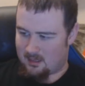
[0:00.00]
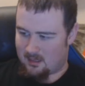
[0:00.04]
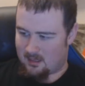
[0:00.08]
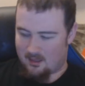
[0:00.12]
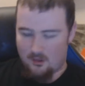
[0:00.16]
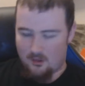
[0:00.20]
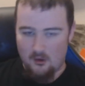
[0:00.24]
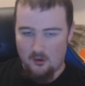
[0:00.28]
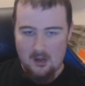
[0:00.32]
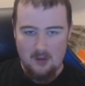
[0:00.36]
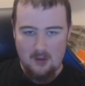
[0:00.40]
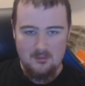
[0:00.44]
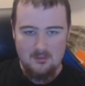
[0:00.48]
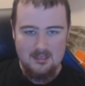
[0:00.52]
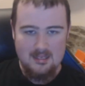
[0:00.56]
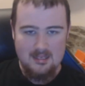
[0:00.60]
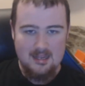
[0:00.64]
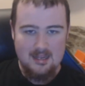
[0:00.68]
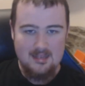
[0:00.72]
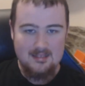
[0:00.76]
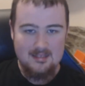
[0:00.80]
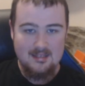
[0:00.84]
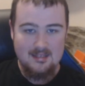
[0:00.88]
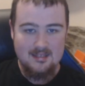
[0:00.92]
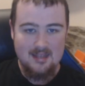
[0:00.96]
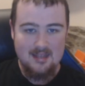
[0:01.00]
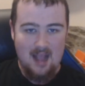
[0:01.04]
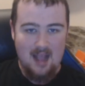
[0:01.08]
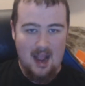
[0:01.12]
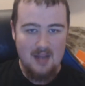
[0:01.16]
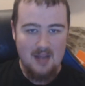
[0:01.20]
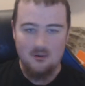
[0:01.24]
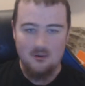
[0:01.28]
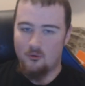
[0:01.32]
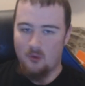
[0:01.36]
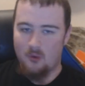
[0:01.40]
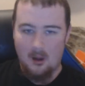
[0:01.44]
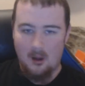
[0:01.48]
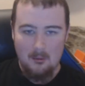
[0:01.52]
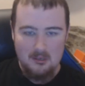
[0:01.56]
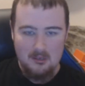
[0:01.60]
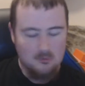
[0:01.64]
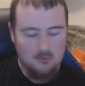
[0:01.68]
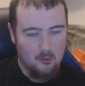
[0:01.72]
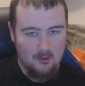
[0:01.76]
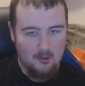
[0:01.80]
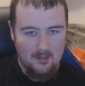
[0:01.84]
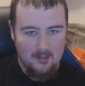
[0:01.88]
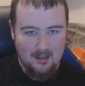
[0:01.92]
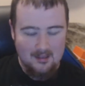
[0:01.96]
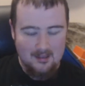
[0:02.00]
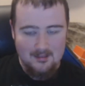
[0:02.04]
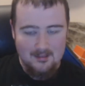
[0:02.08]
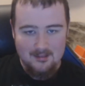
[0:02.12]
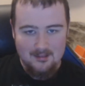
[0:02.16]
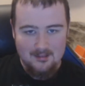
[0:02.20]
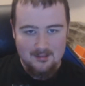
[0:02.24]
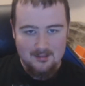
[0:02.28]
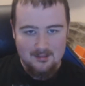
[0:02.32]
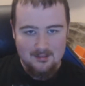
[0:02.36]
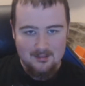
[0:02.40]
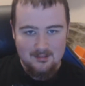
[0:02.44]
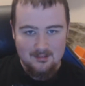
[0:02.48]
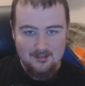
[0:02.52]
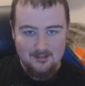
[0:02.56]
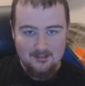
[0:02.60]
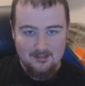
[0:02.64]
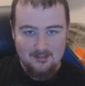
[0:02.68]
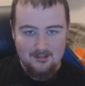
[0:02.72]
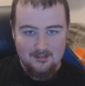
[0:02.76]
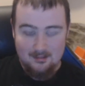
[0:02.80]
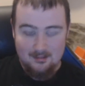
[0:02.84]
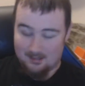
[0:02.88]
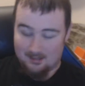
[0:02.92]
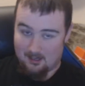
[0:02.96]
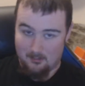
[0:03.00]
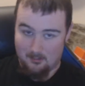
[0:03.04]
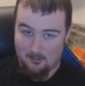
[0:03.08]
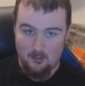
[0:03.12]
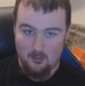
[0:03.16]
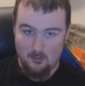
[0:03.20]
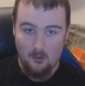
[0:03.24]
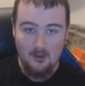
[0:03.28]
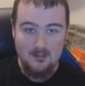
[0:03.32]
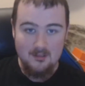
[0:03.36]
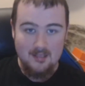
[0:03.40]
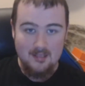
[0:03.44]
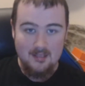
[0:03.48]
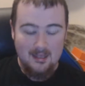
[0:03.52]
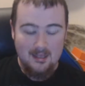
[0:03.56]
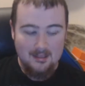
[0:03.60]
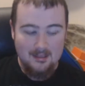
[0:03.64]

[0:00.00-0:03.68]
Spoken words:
3 ounces 80 cc. I don't know how much water that is. How much water is that?